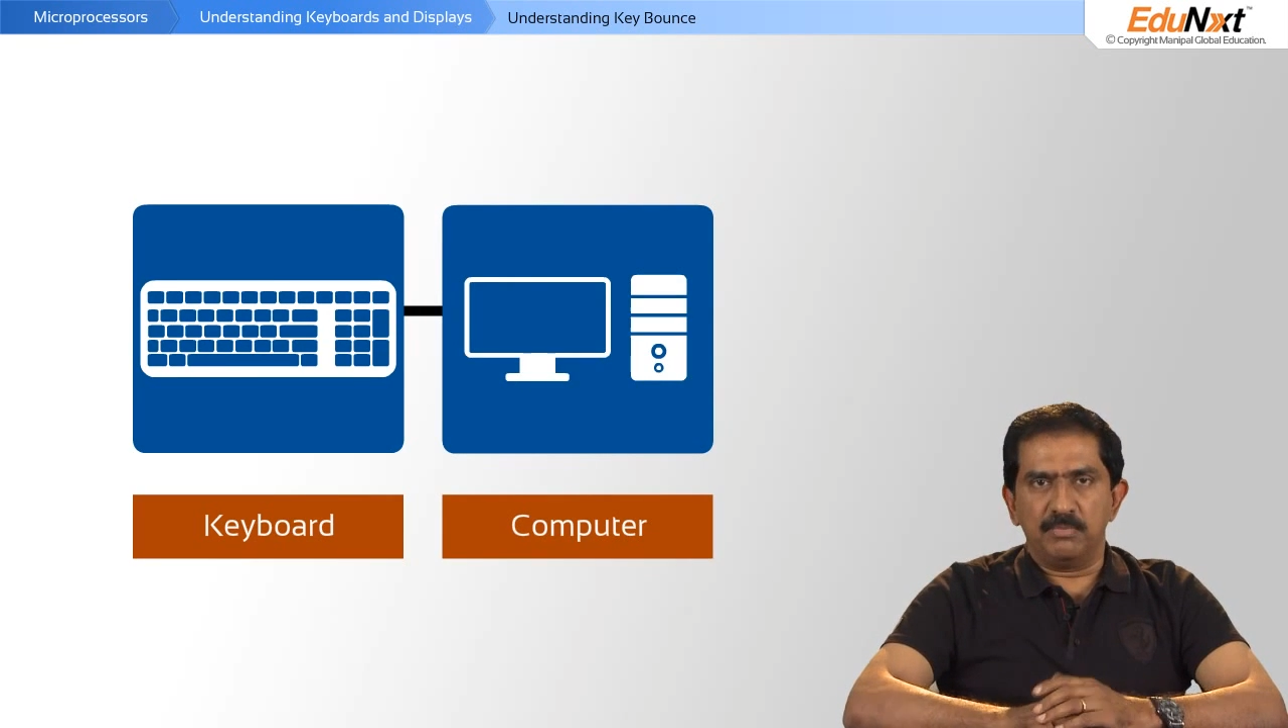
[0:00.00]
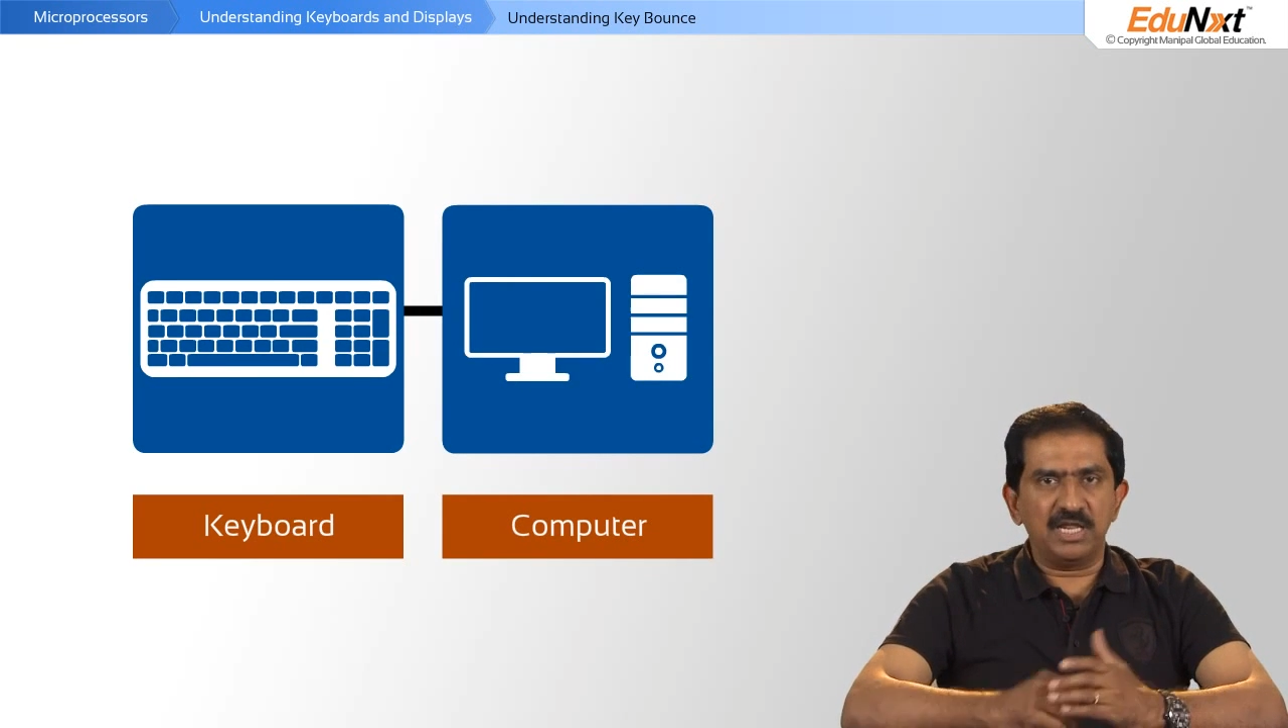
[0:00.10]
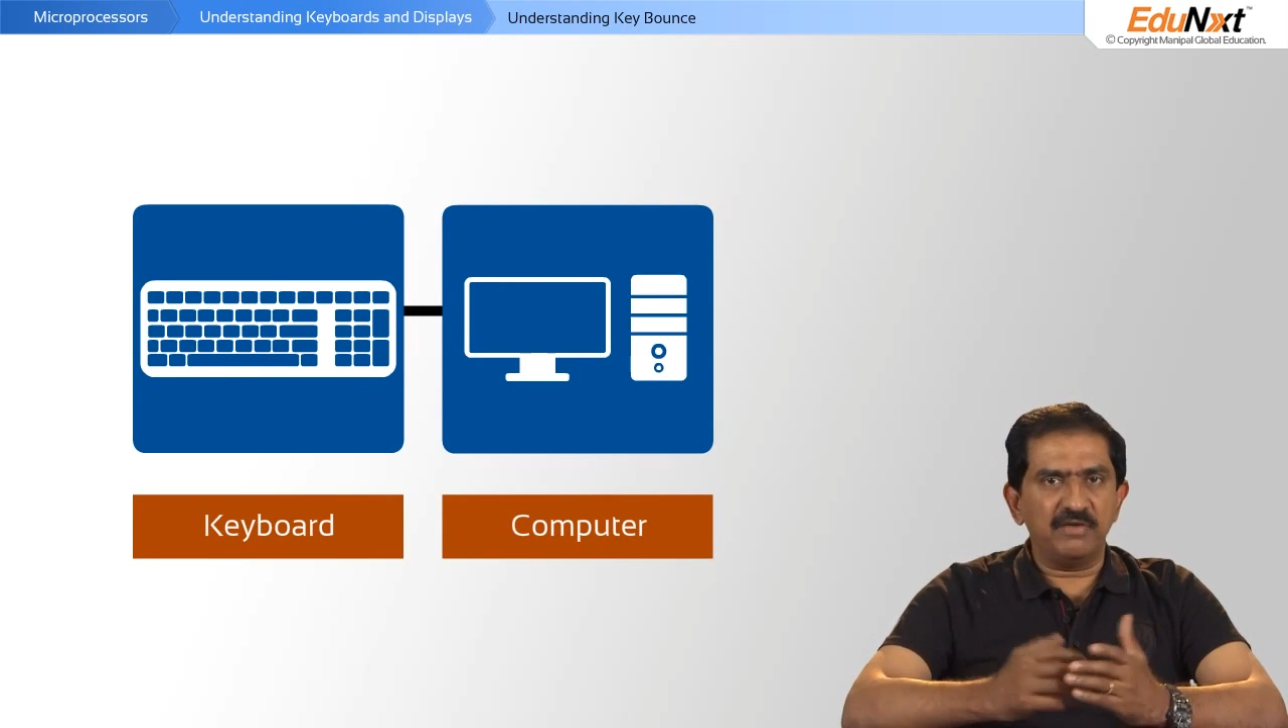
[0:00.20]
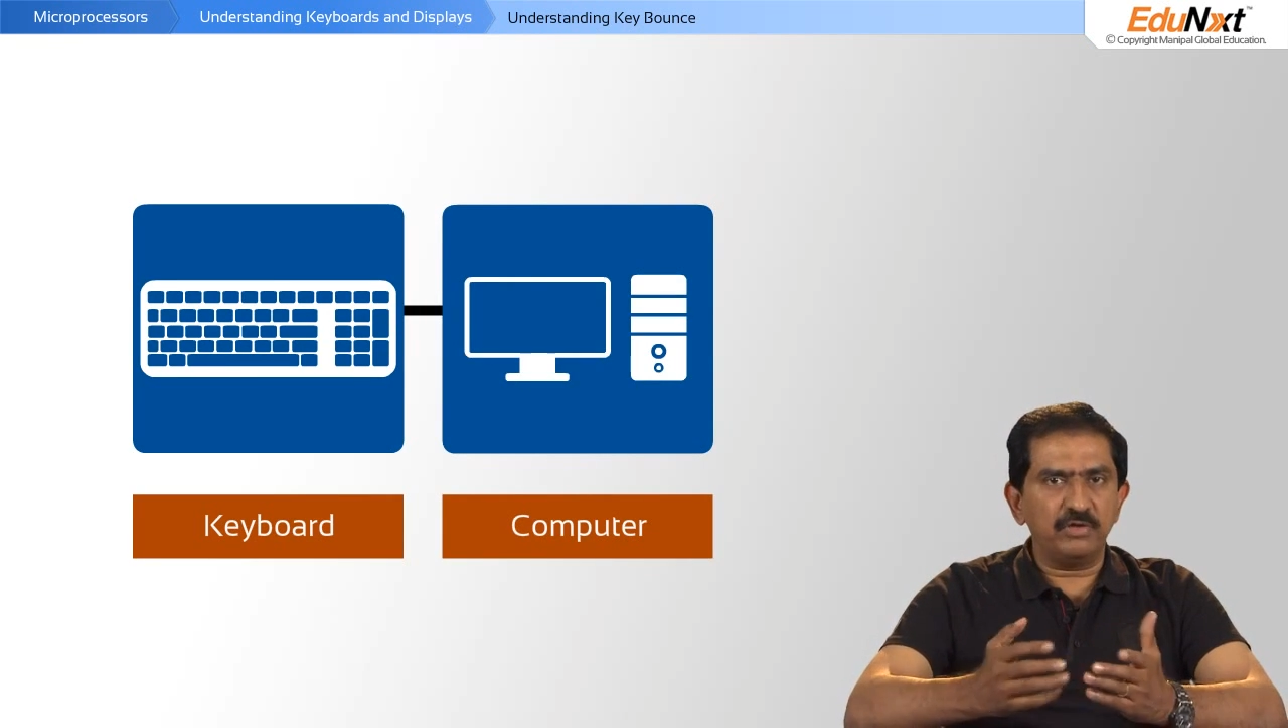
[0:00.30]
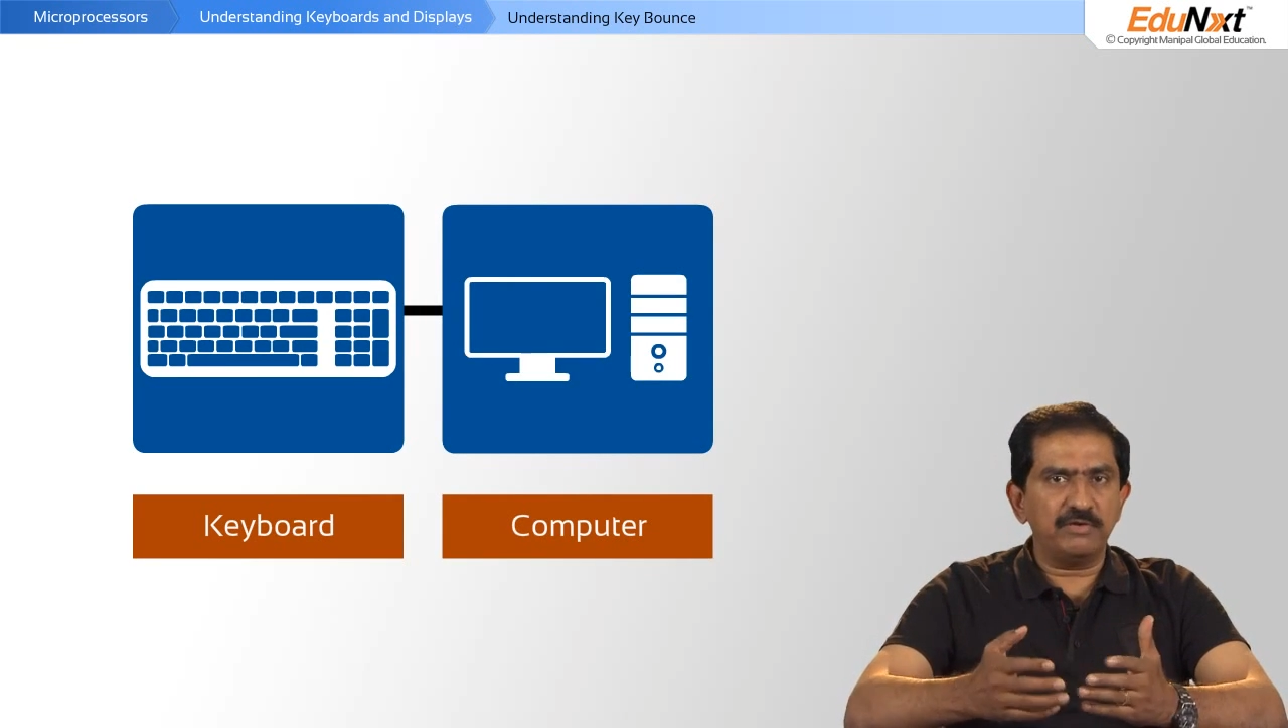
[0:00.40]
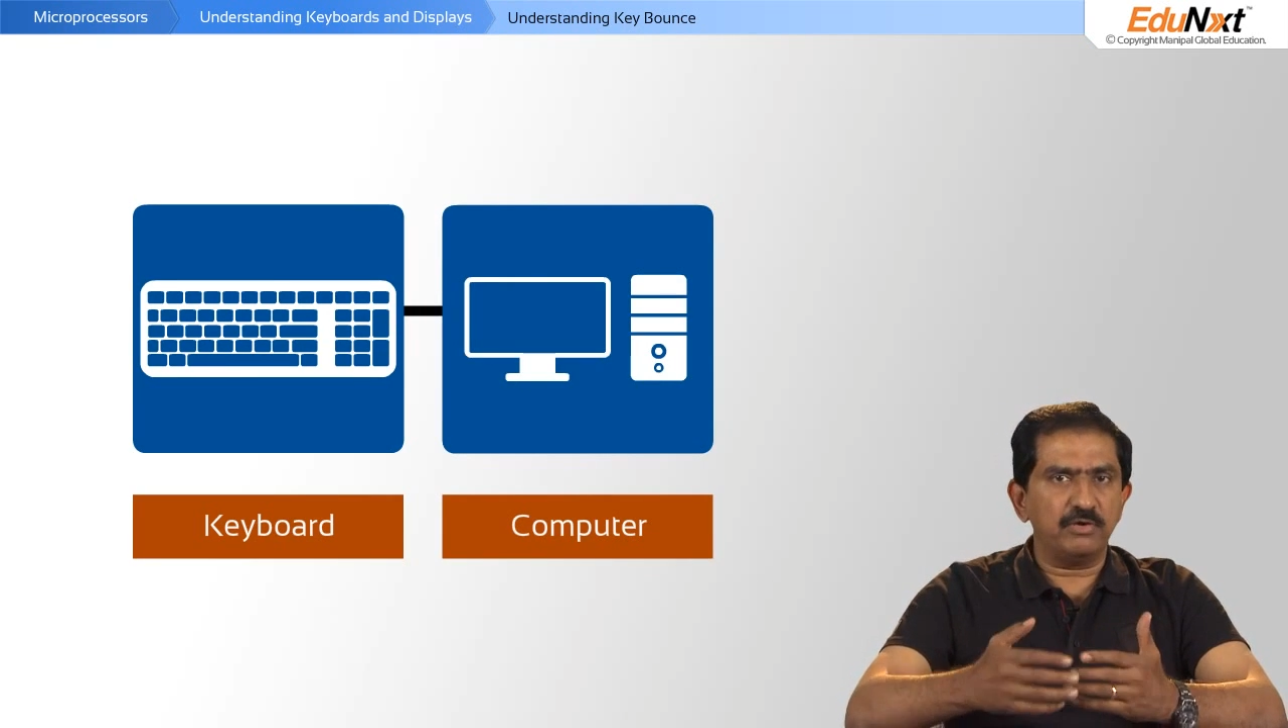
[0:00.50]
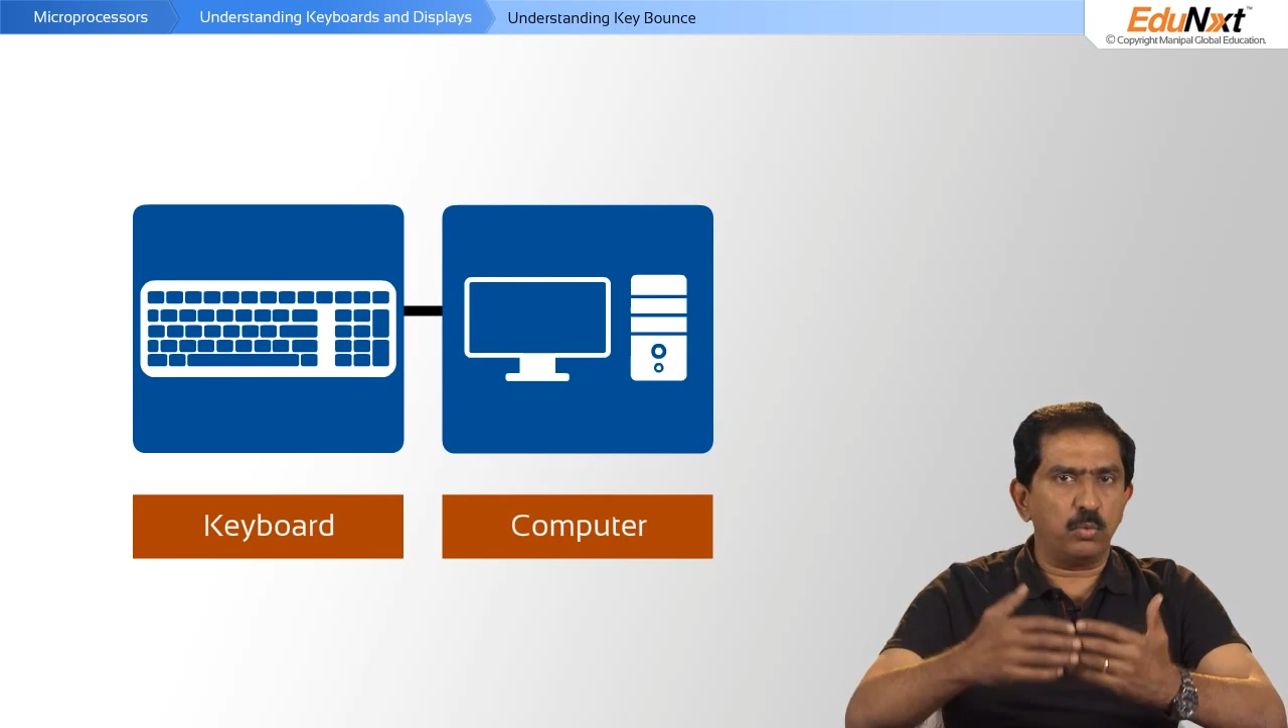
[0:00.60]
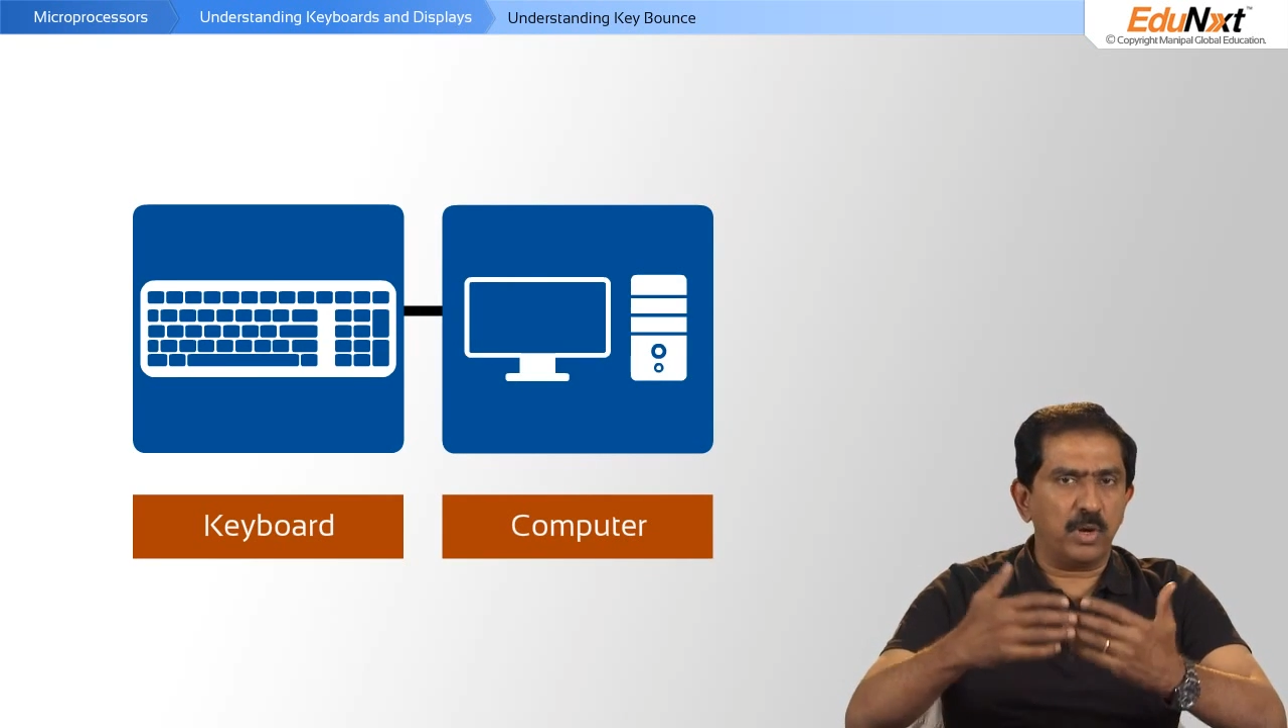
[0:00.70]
But have you ever